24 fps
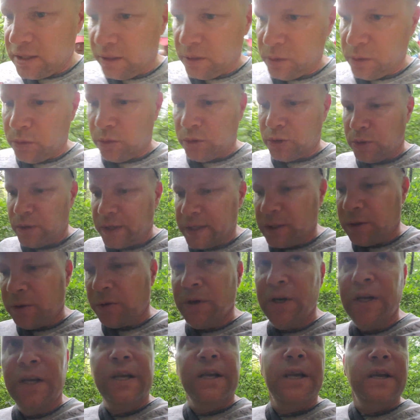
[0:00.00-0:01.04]
a little trickle,
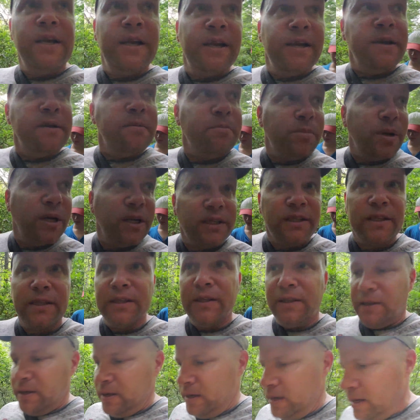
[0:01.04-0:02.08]

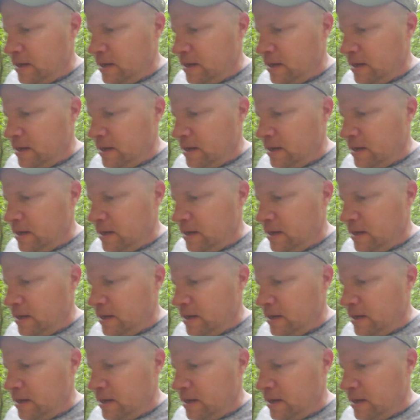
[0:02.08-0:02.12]
but